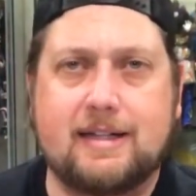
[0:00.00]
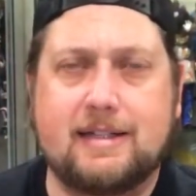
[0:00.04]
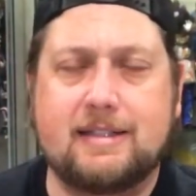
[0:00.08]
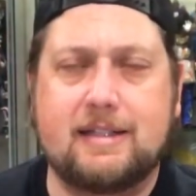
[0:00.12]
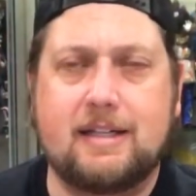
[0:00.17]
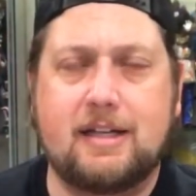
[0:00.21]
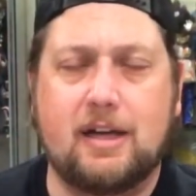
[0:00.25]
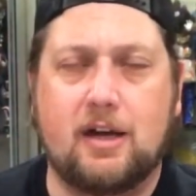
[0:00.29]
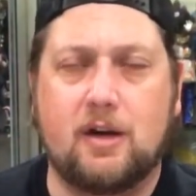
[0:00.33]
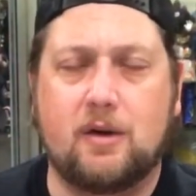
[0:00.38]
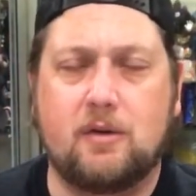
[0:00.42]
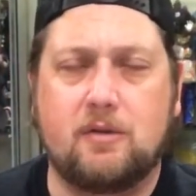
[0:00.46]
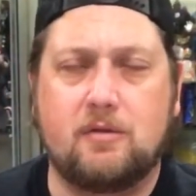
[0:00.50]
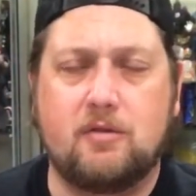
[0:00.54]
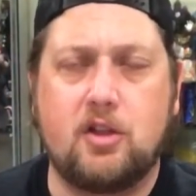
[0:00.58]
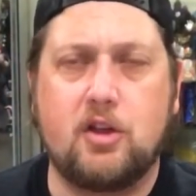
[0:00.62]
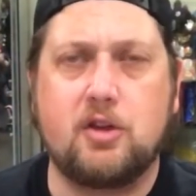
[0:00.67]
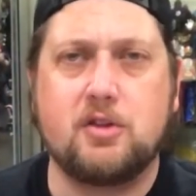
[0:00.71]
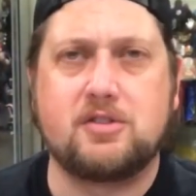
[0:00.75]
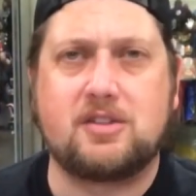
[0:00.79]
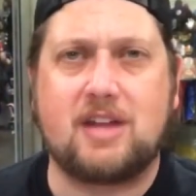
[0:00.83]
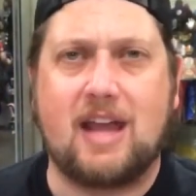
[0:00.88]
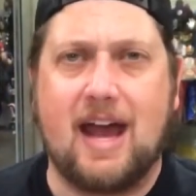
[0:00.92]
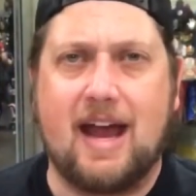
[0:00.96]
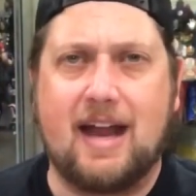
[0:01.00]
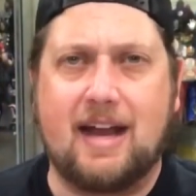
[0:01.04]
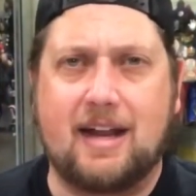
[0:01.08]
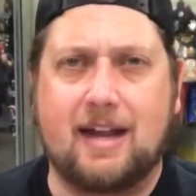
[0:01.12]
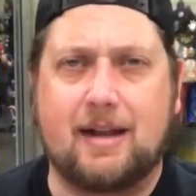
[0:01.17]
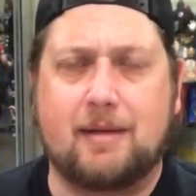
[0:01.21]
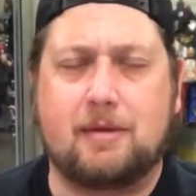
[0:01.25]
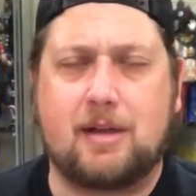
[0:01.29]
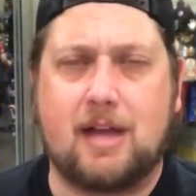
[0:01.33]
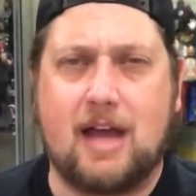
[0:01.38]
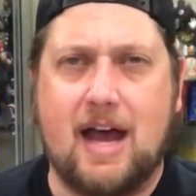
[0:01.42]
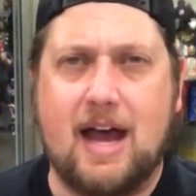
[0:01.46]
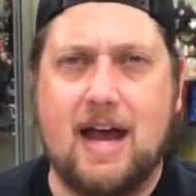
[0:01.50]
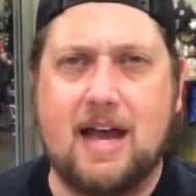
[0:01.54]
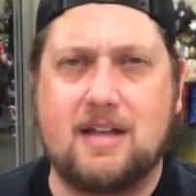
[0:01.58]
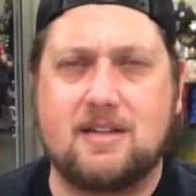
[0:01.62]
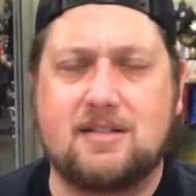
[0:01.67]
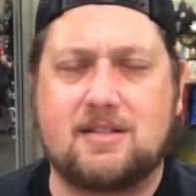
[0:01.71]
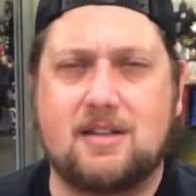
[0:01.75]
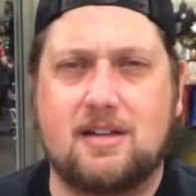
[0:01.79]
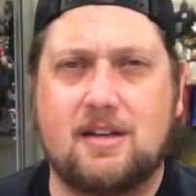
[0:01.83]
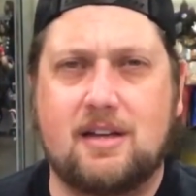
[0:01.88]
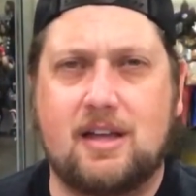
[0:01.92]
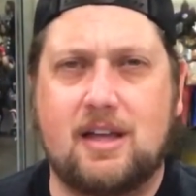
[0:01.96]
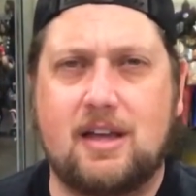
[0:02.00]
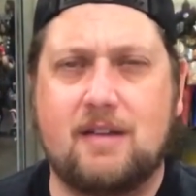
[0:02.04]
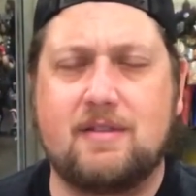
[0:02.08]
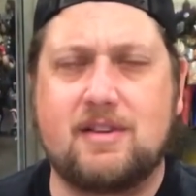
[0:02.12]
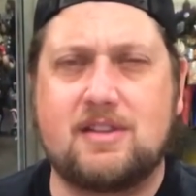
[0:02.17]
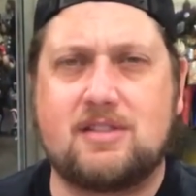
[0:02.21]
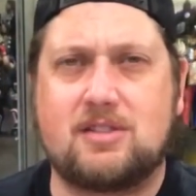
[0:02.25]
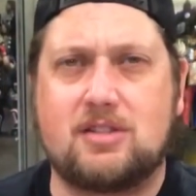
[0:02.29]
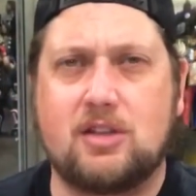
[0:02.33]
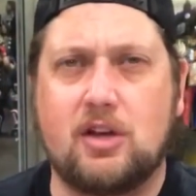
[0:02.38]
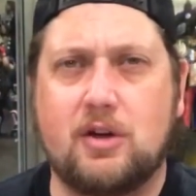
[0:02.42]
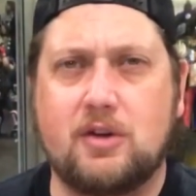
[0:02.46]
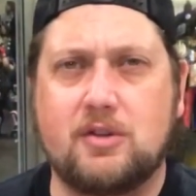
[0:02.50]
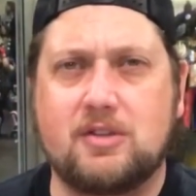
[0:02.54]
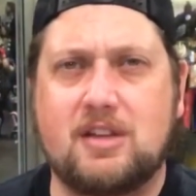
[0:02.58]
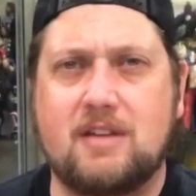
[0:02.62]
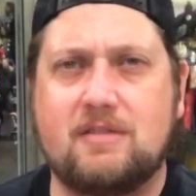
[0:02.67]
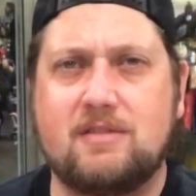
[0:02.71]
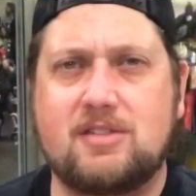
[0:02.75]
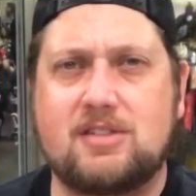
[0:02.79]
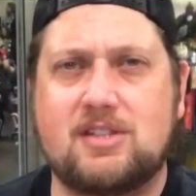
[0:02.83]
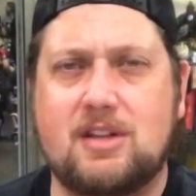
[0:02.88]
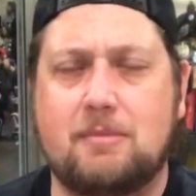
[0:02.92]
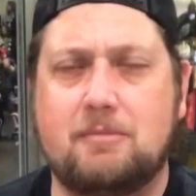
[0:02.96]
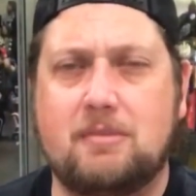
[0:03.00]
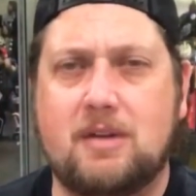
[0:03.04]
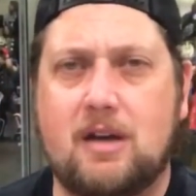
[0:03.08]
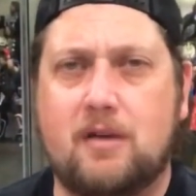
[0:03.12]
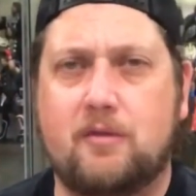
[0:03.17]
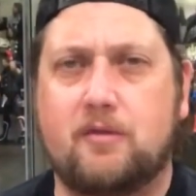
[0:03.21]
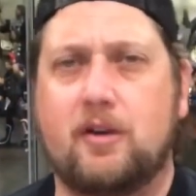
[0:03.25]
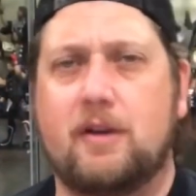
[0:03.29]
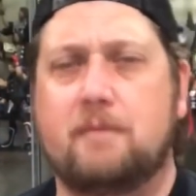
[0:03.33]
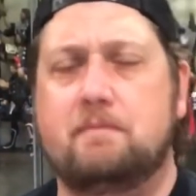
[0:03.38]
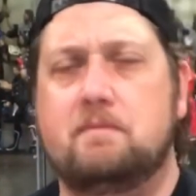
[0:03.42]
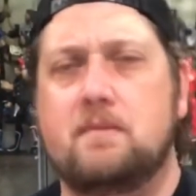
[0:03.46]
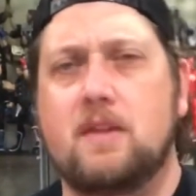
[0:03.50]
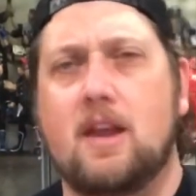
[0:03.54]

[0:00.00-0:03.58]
you know, those kind of guys. Give us those. Give us something different.